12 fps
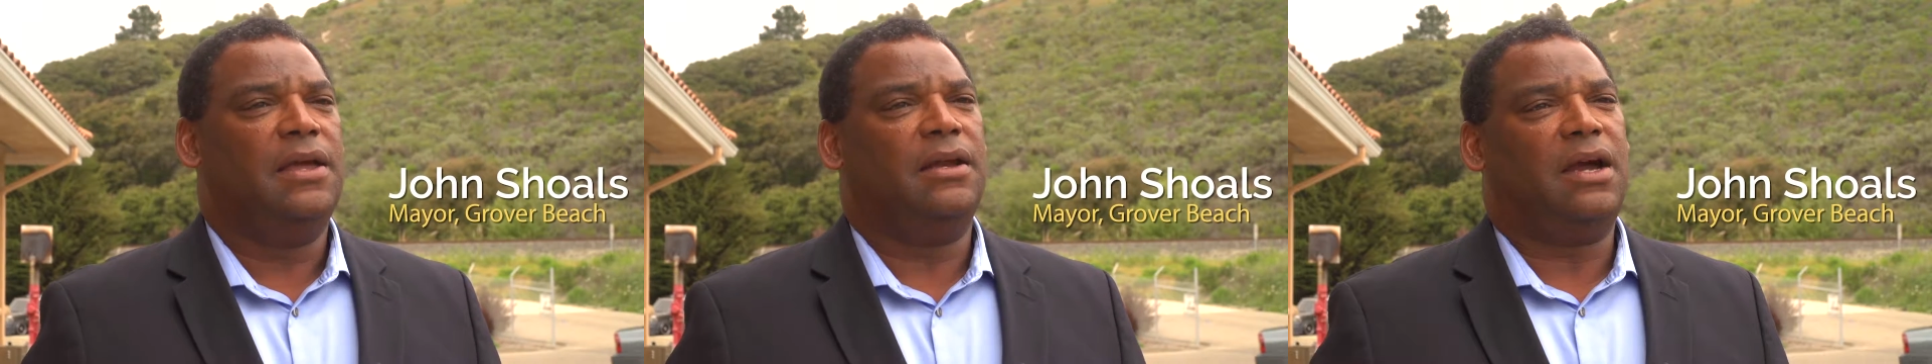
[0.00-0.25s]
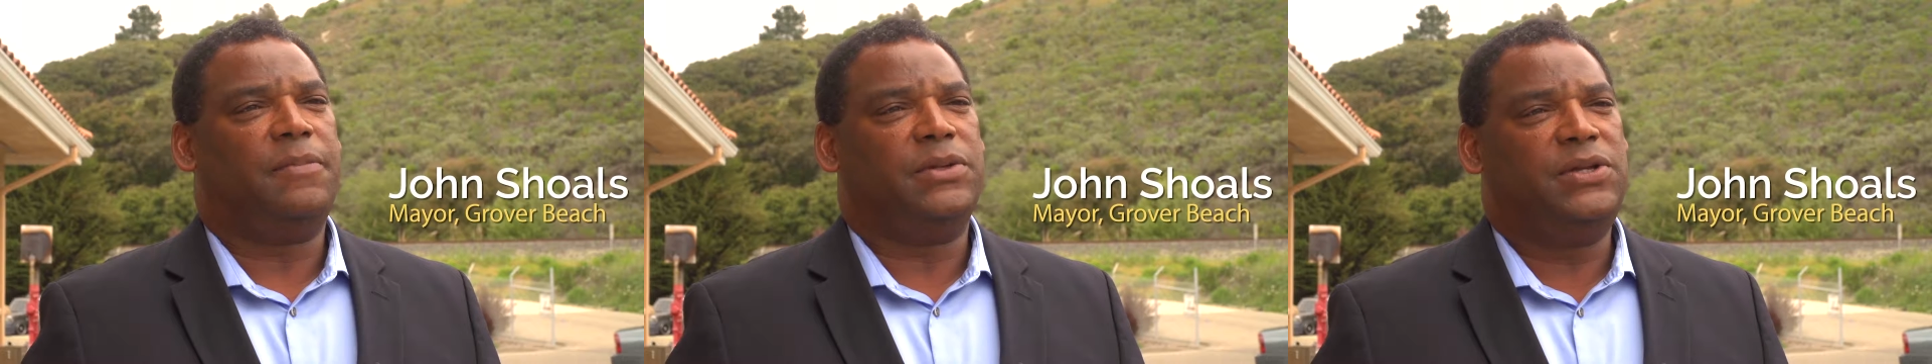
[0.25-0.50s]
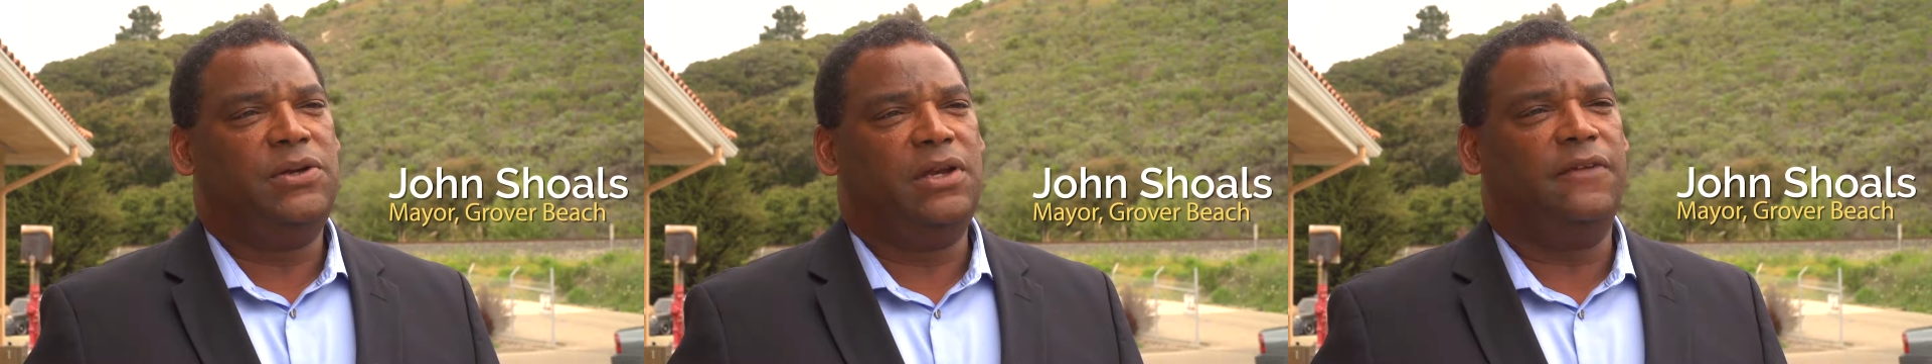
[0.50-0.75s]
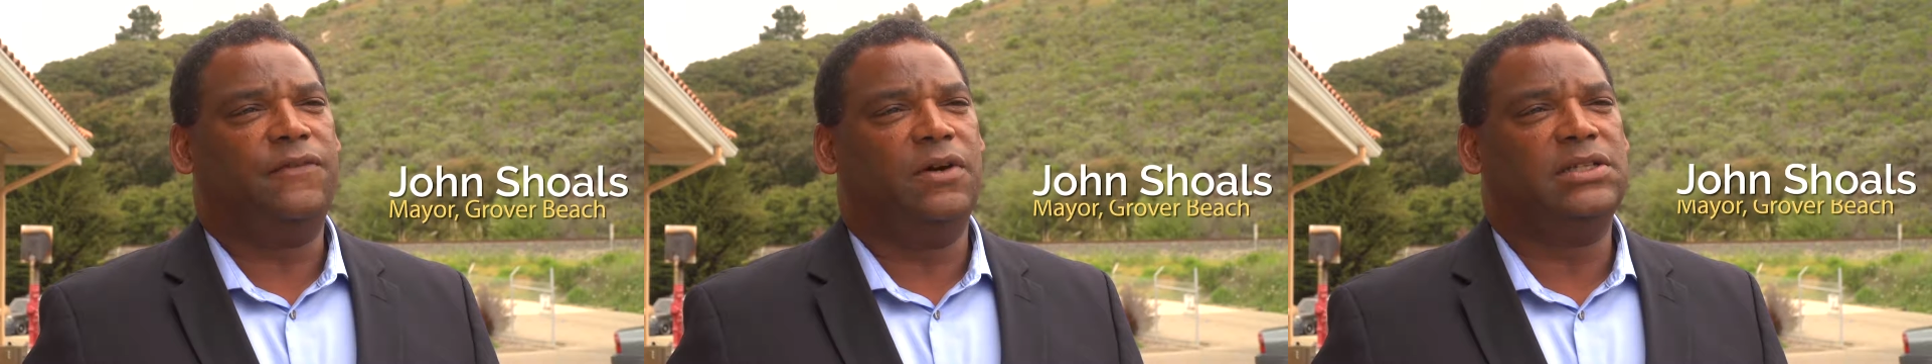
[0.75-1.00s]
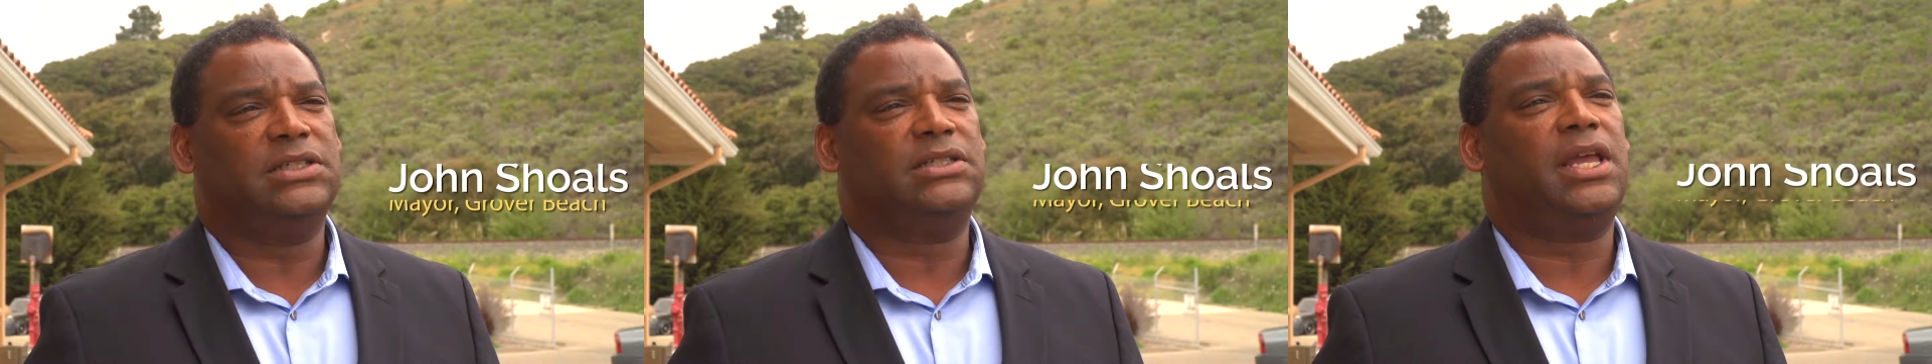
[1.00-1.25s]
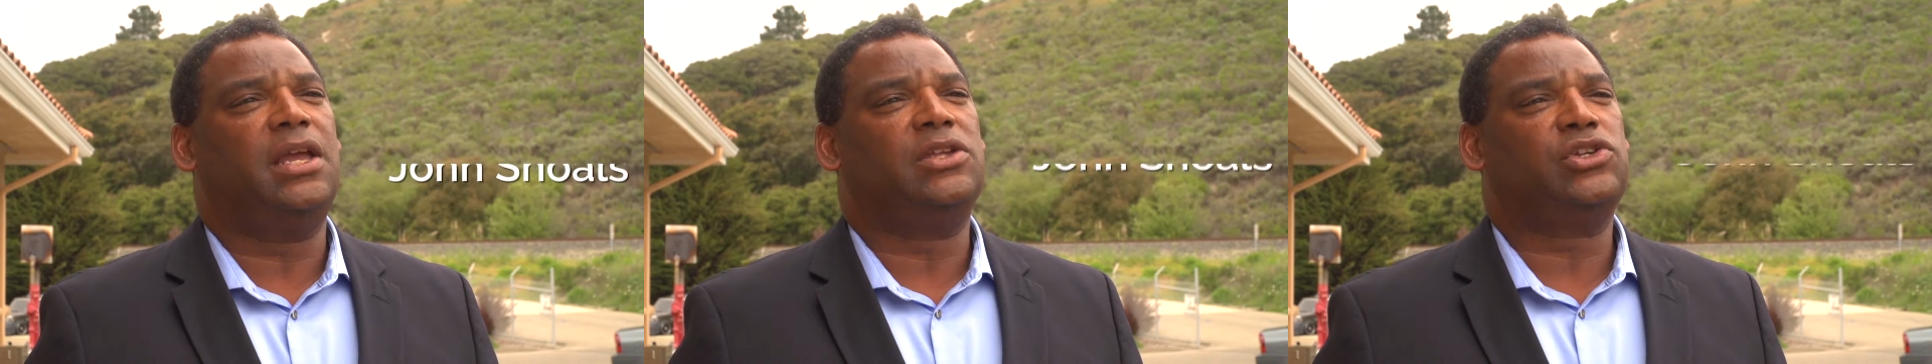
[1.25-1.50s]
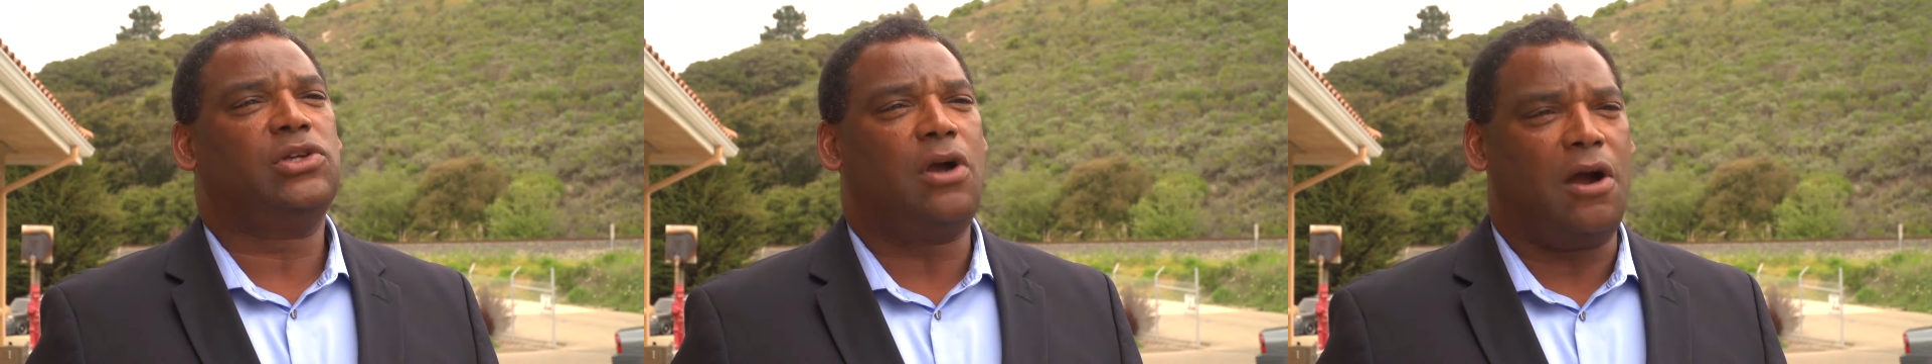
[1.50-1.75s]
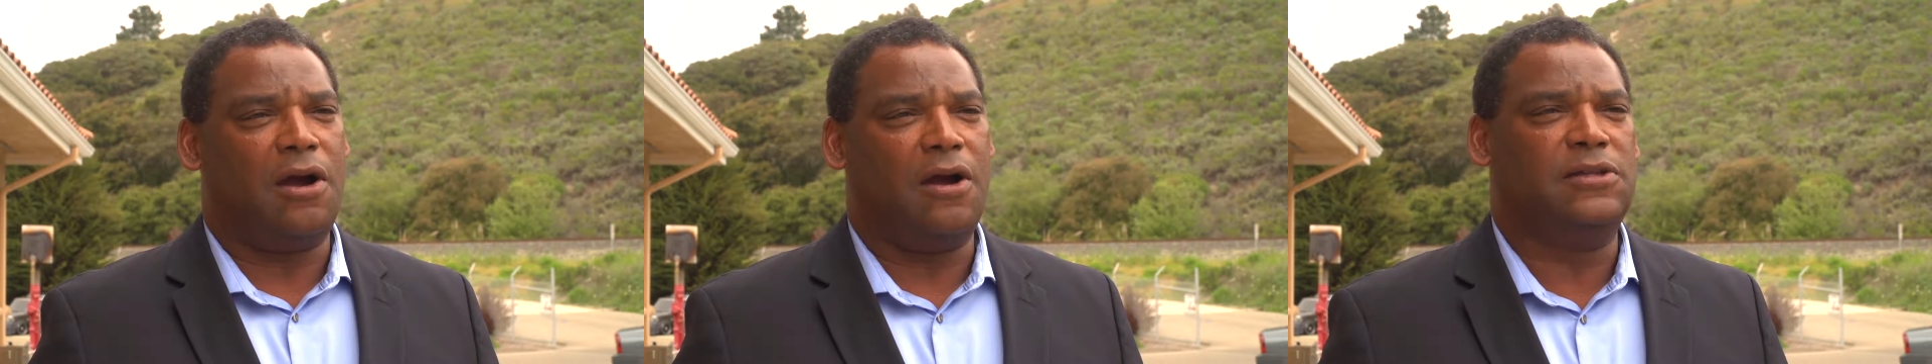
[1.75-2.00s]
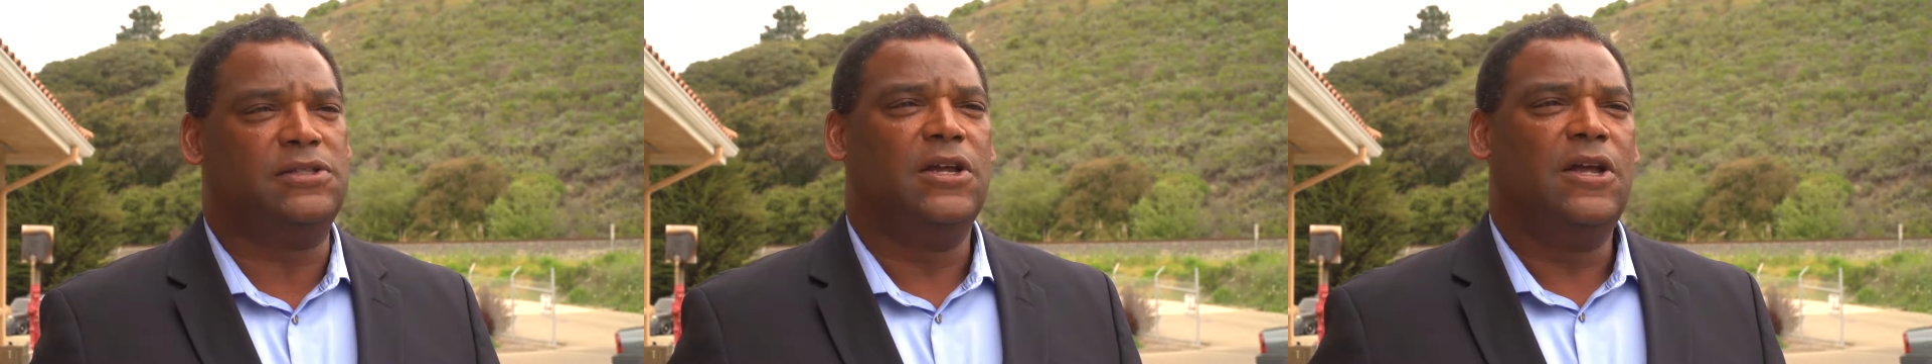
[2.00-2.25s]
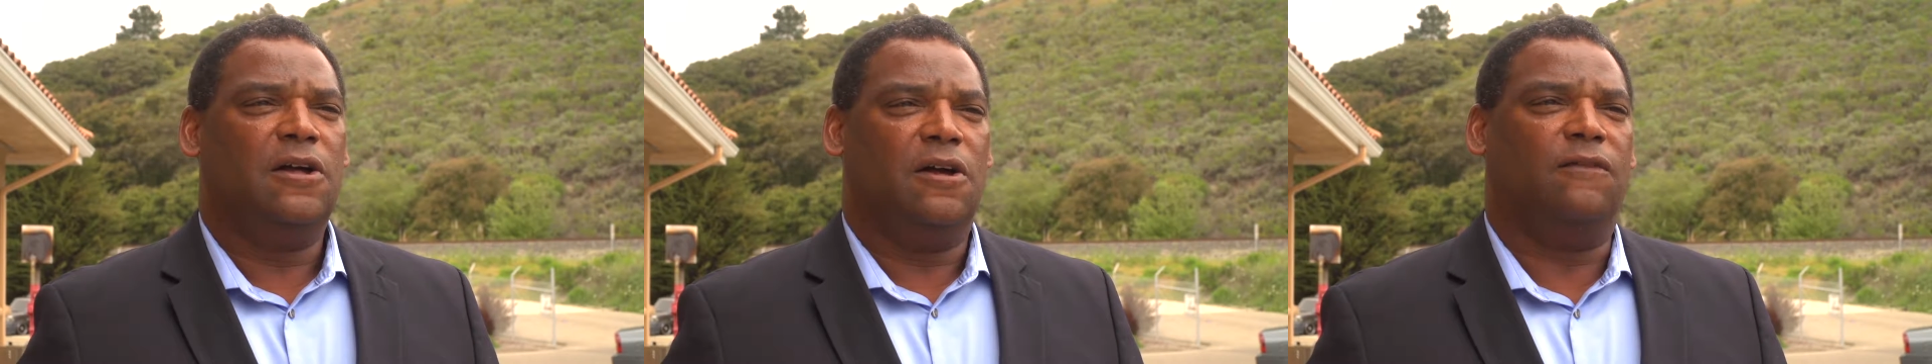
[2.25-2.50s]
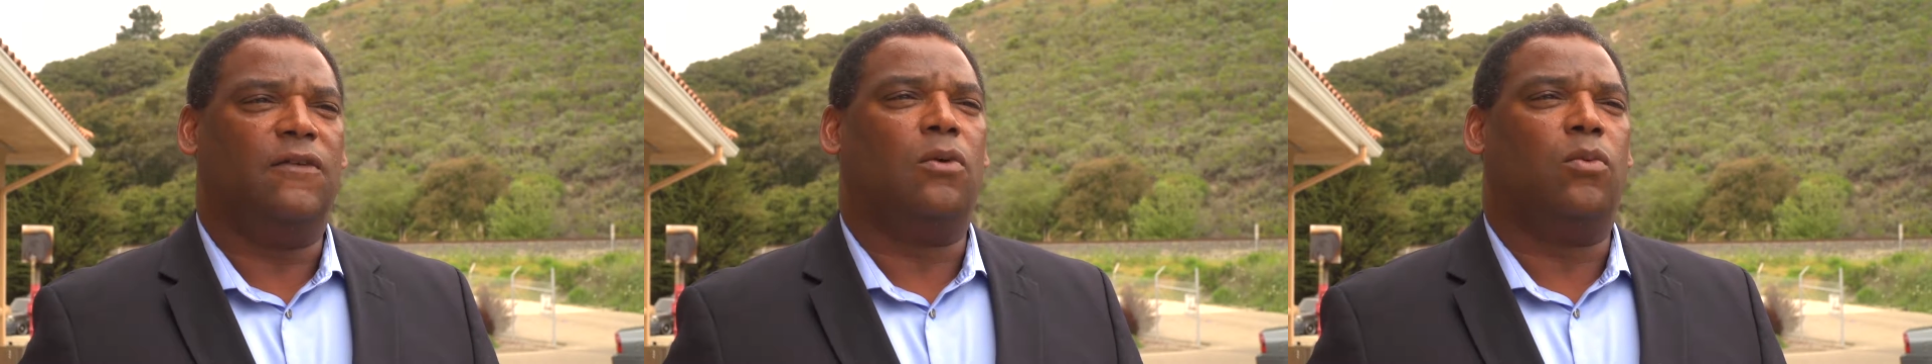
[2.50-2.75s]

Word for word: an opportunity for us to take charge of our